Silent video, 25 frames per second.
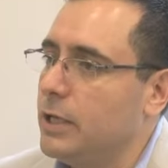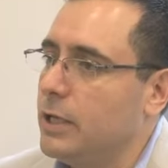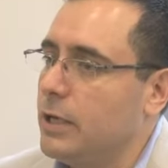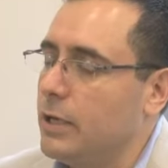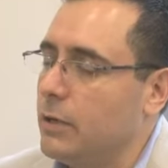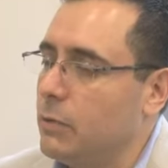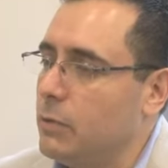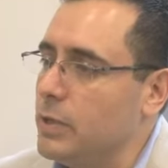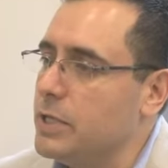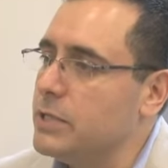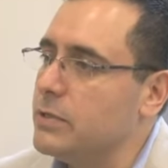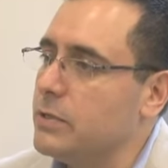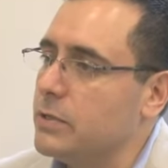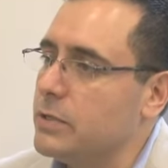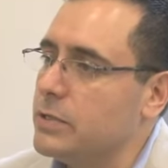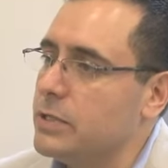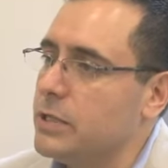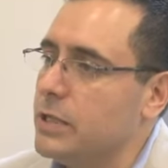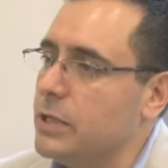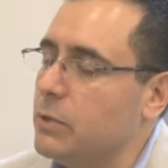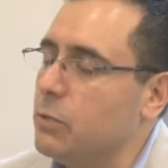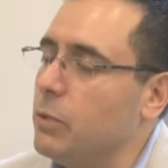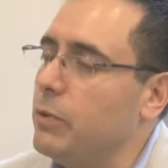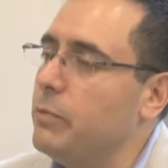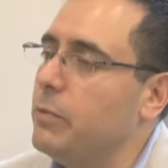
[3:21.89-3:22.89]
and we
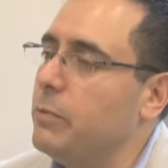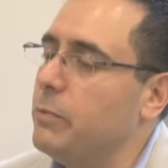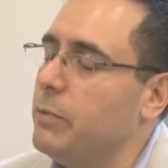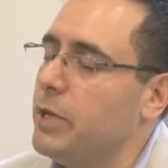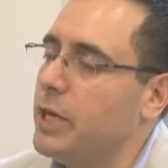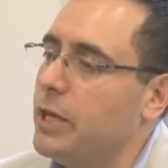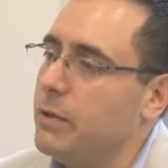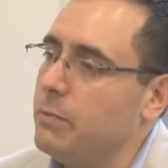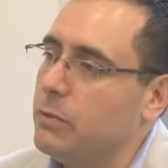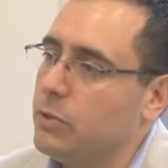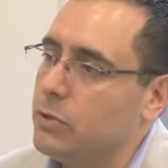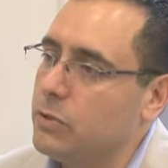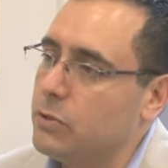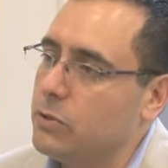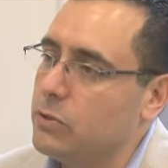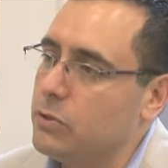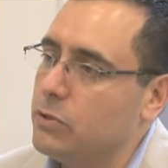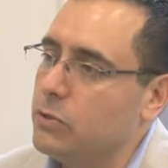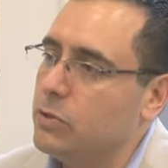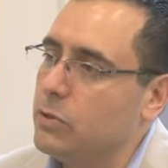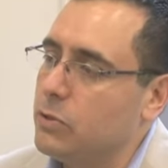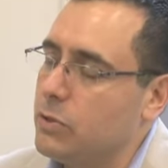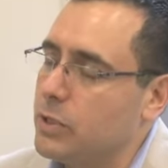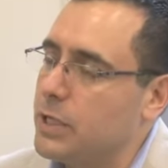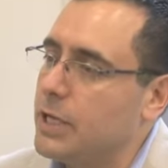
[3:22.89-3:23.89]
succeed, we will be able
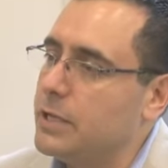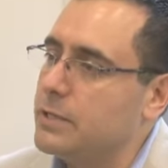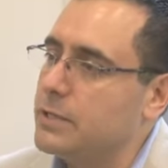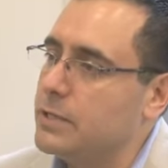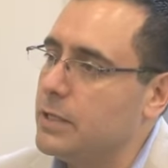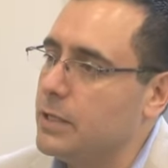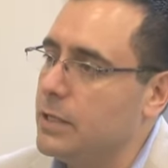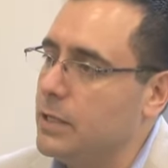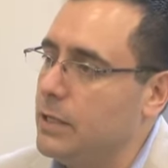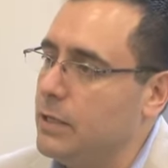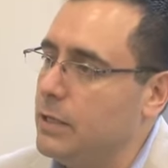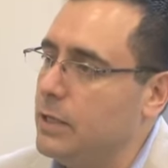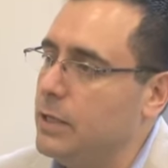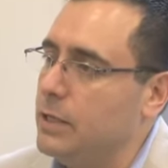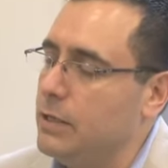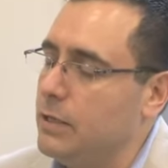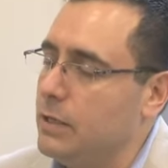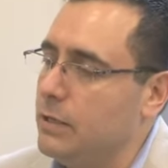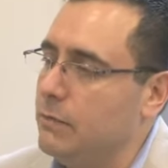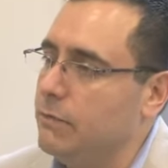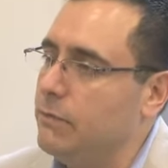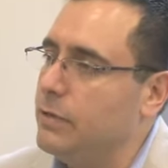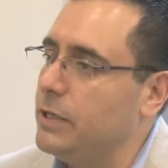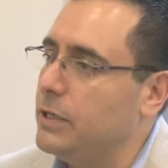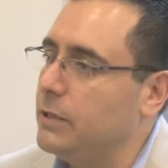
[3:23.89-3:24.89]
to test it
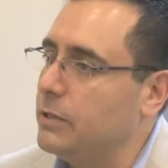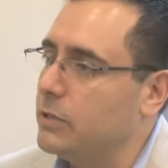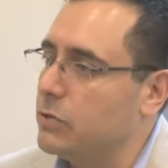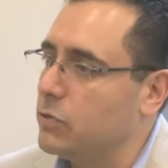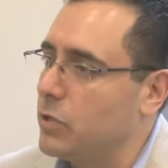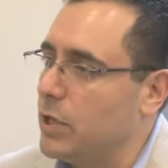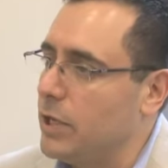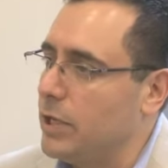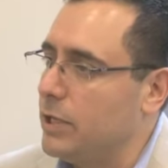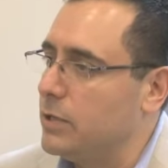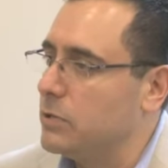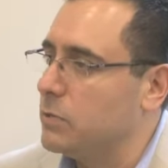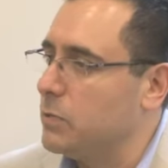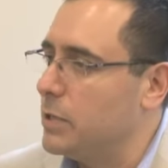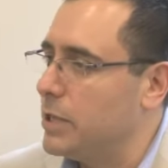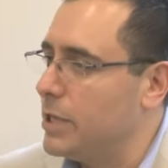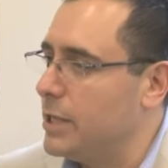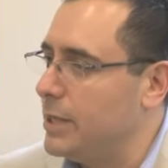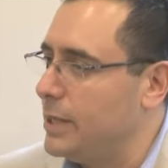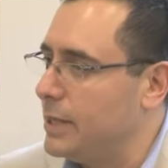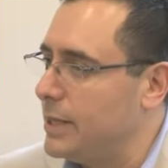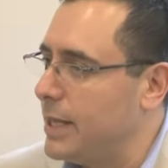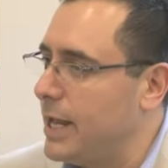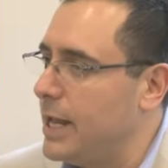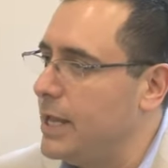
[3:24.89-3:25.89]
in field trials
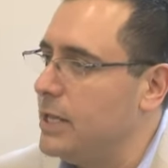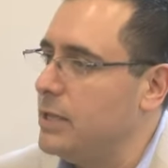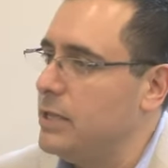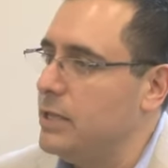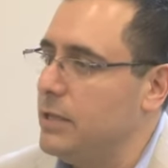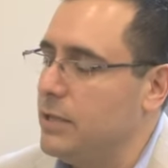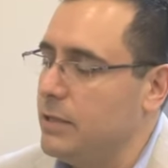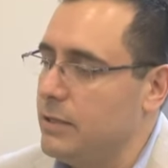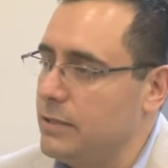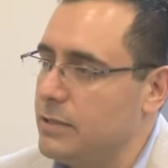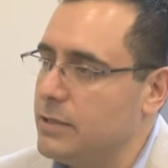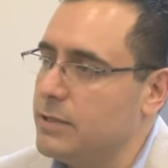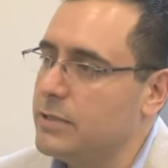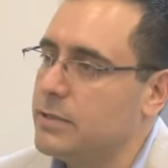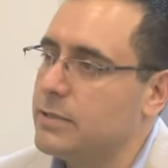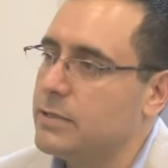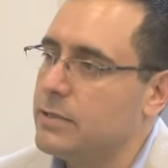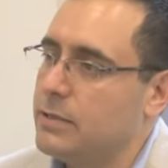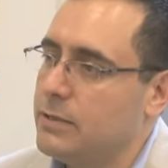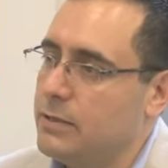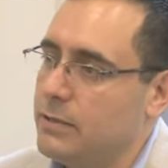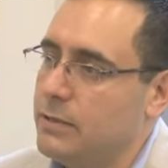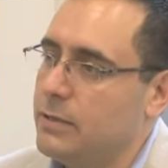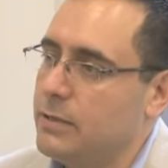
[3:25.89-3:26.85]
within 10 years.